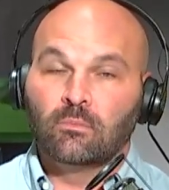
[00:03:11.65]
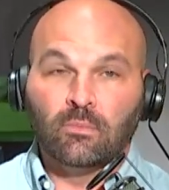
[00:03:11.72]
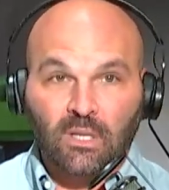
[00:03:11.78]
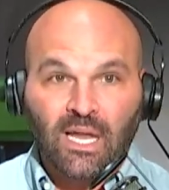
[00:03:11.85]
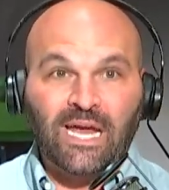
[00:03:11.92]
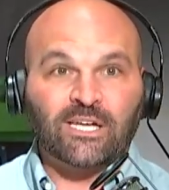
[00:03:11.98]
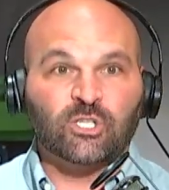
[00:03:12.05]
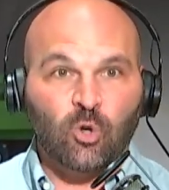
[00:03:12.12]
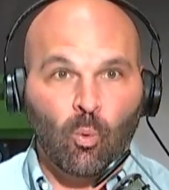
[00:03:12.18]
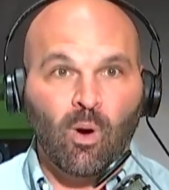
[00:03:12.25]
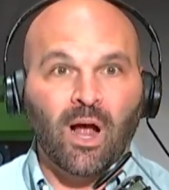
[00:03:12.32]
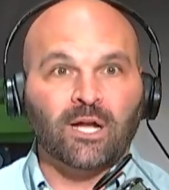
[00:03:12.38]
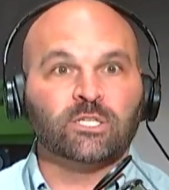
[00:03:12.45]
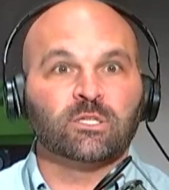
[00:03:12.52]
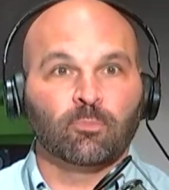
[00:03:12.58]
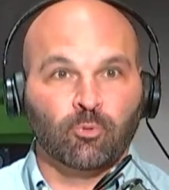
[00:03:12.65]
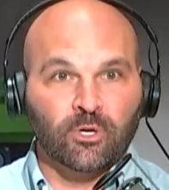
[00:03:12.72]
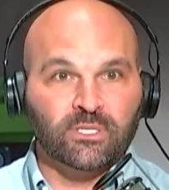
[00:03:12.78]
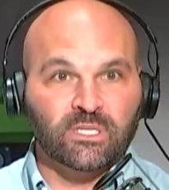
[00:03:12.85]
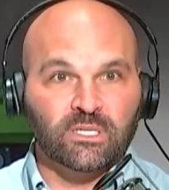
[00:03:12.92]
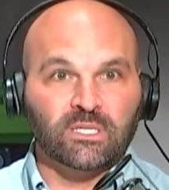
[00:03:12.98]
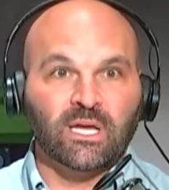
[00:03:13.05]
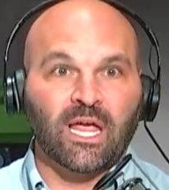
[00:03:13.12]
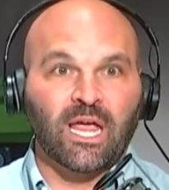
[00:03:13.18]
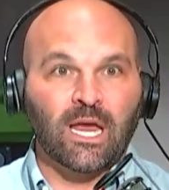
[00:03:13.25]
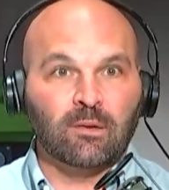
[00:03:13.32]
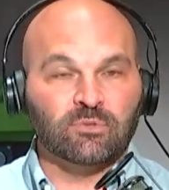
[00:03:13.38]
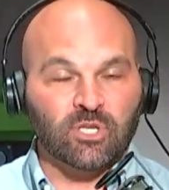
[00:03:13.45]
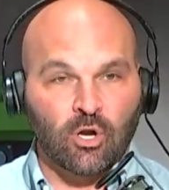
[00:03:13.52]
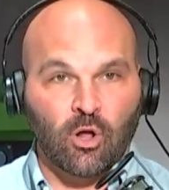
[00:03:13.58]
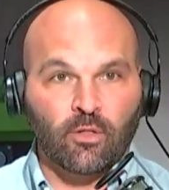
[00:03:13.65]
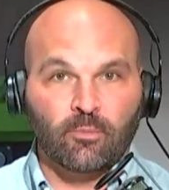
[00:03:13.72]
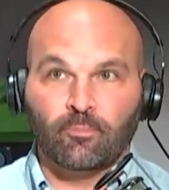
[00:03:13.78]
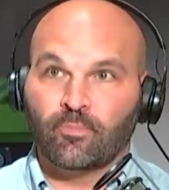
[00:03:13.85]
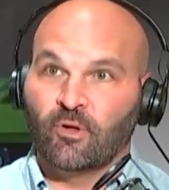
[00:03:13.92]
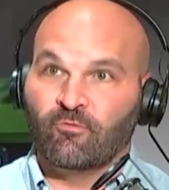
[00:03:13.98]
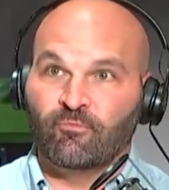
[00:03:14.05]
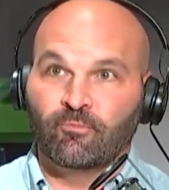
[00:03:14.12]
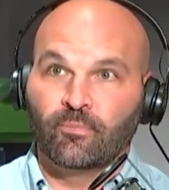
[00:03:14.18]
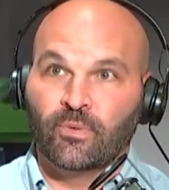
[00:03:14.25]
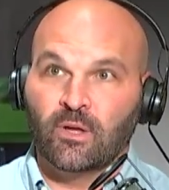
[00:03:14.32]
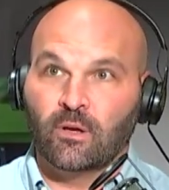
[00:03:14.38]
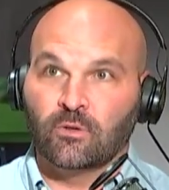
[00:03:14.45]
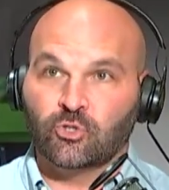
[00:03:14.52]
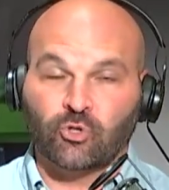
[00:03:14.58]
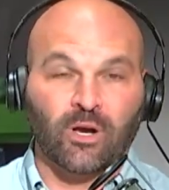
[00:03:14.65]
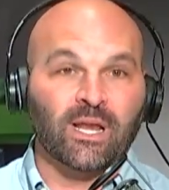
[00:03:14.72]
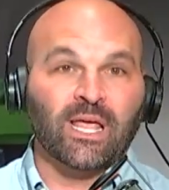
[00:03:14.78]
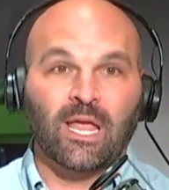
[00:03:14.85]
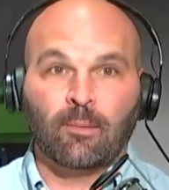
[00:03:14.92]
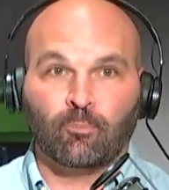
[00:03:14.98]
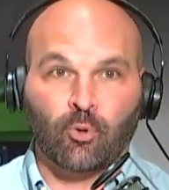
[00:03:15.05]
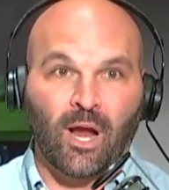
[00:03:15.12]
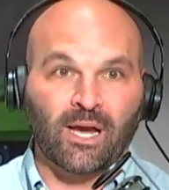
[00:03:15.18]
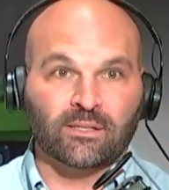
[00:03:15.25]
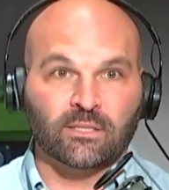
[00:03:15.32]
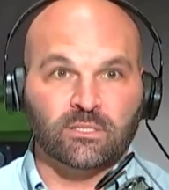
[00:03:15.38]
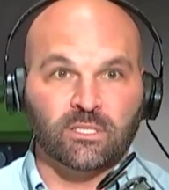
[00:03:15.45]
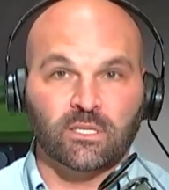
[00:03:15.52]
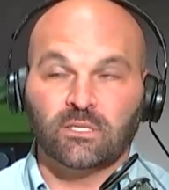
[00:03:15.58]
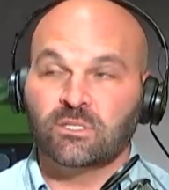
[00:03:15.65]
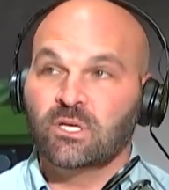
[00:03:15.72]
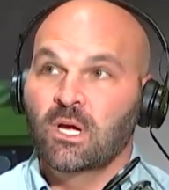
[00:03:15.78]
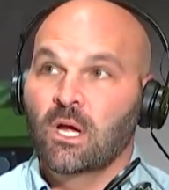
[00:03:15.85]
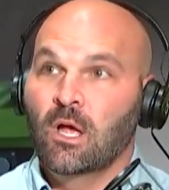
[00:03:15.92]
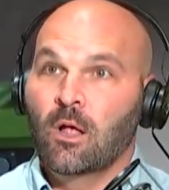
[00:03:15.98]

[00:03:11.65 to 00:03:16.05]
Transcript: like to watch the preseason games and all the training camp practices